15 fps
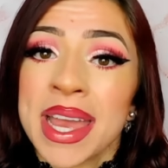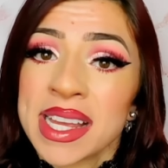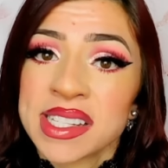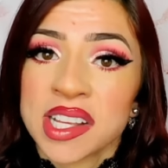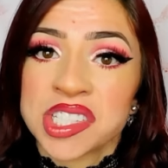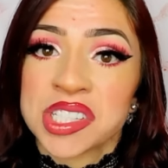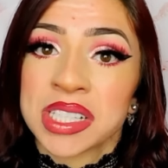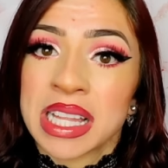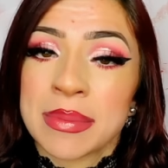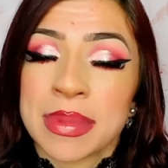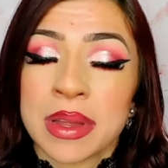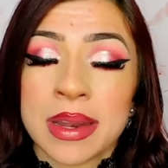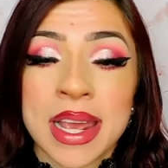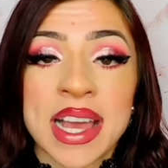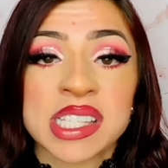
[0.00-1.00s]
and Touch of Glam
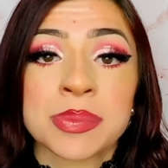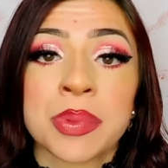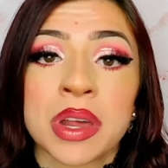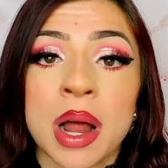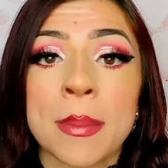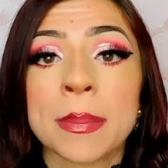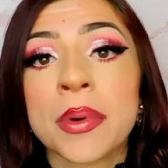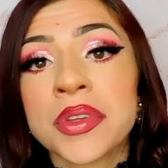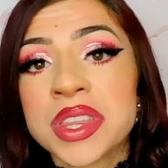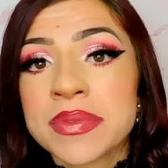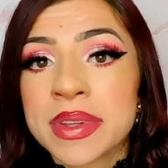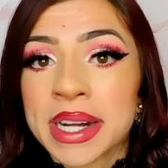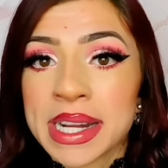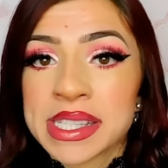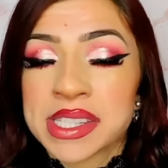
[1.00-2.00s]
Beauty has put on both of
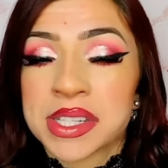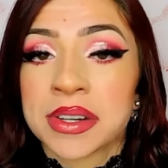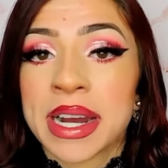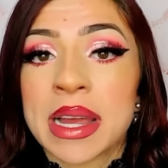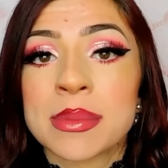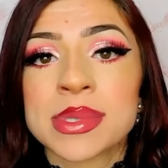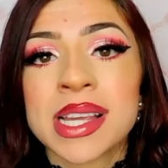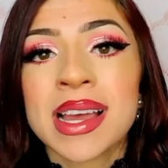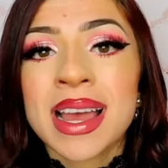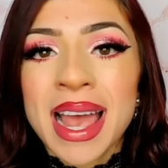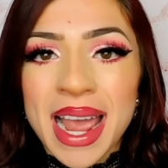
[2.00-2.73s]
their Instagrams,